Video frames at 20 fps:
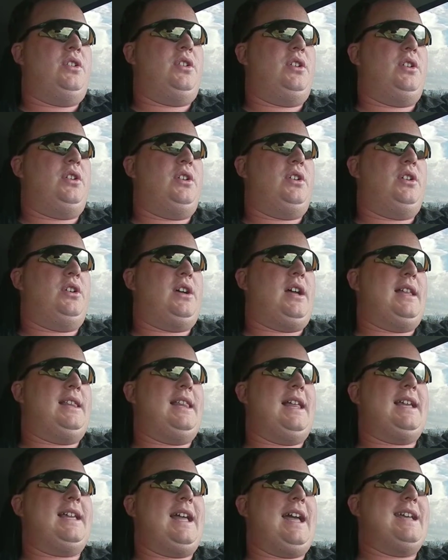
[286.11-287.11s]
I
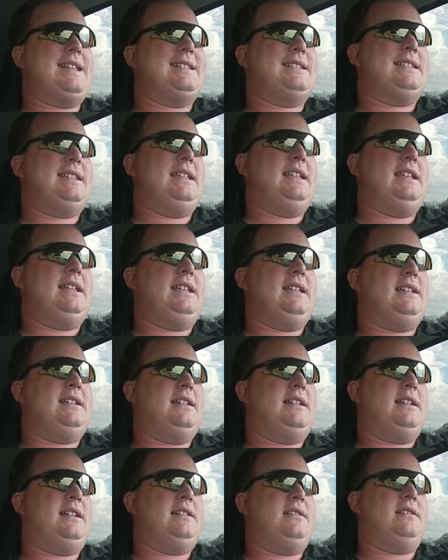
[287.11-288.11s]
like iced tea,
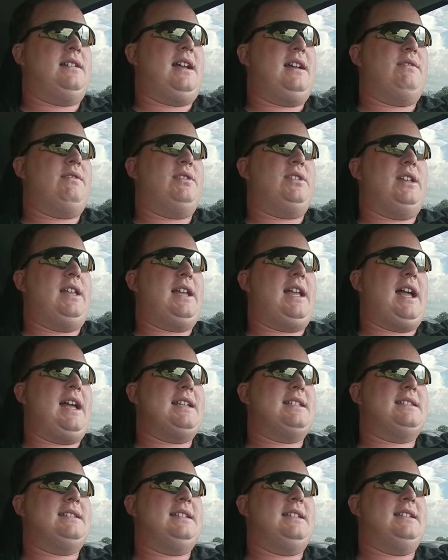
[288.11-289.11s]
and I really like
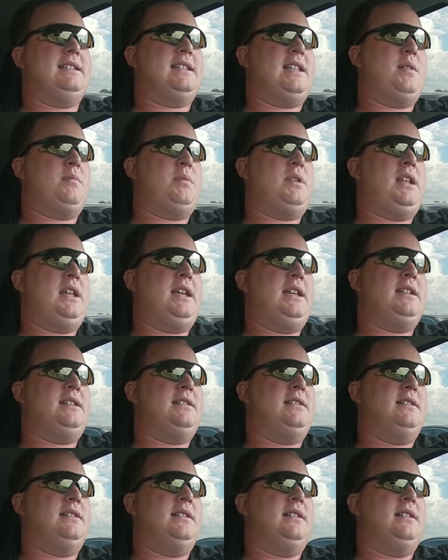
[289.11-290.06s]
iced tea and lemonade.